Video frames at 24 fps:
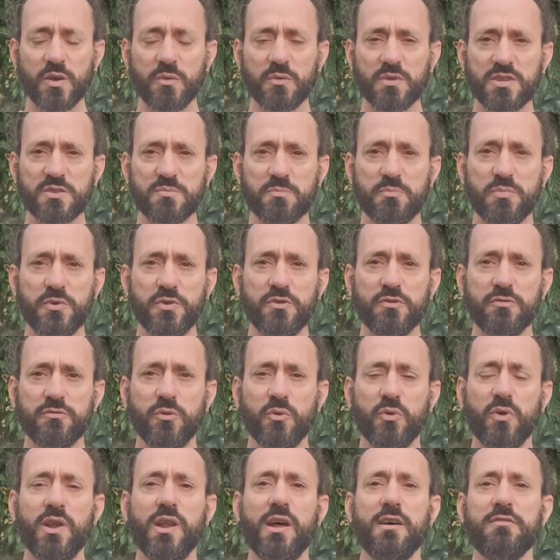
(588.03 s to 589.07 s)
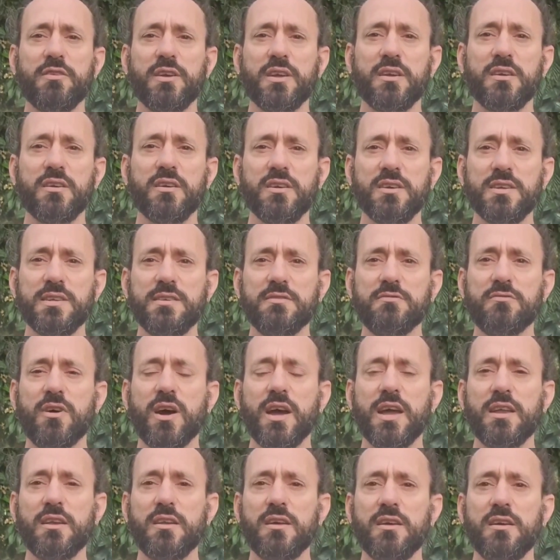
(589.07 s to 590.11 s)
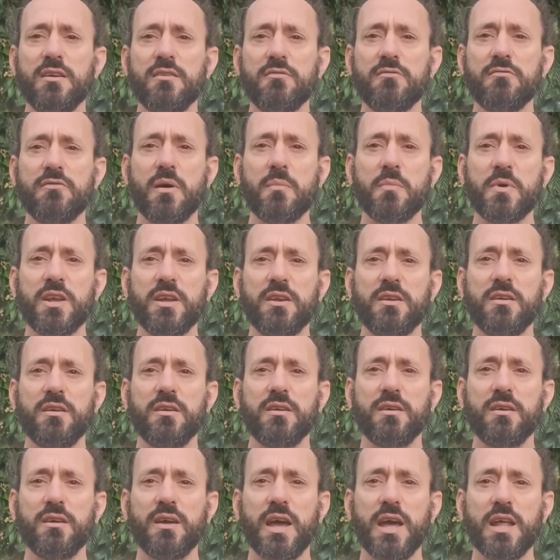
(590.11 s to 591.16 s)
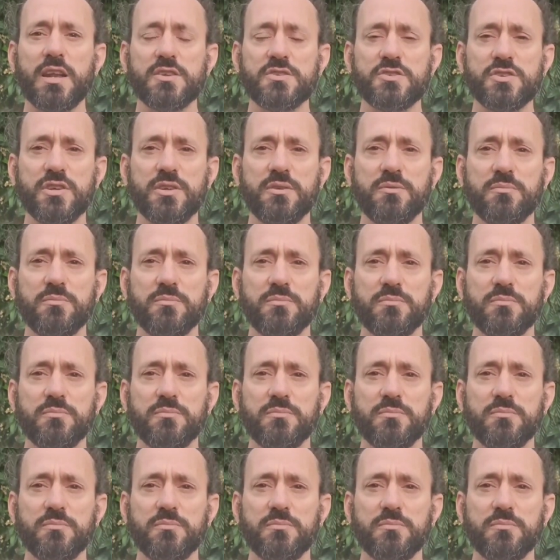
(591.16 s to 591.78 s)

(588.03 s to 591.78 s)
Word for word: But it's beautiful, loving, divine, feminine energy.